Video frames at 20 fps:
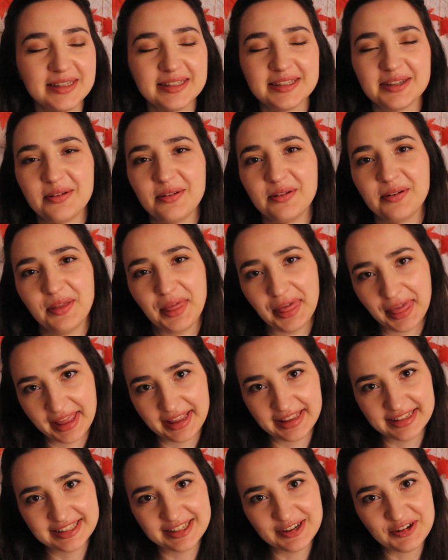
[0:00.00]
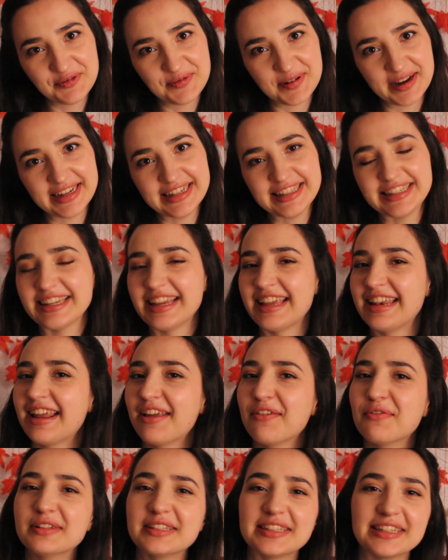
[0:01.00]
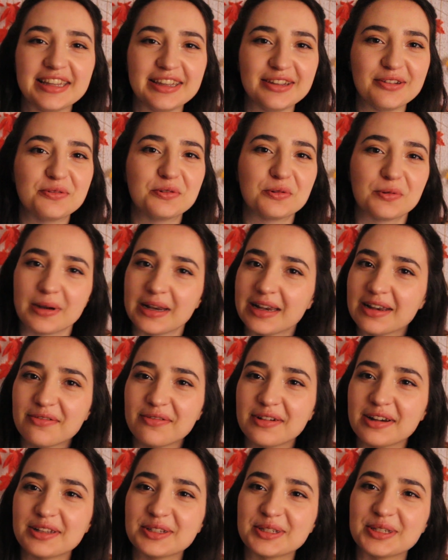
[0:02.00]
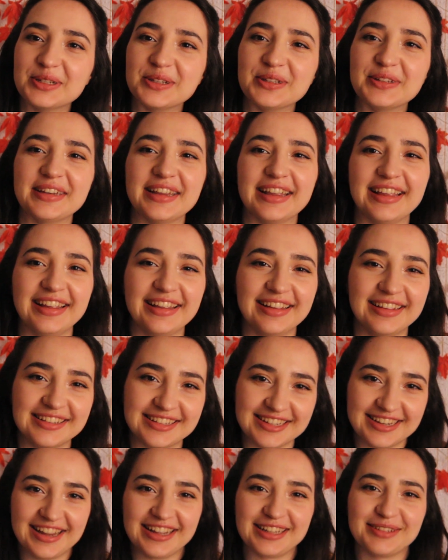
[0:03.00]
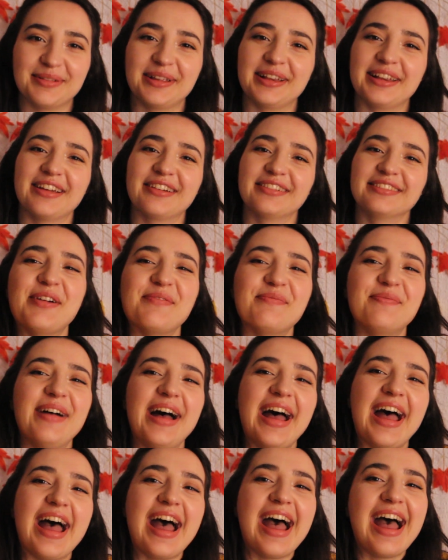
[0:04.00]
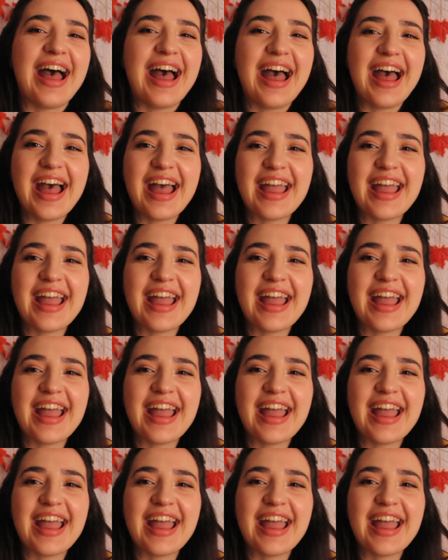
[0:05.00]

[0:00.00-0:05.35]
So thank you so much, and I will see you really soon in the next video. Bye.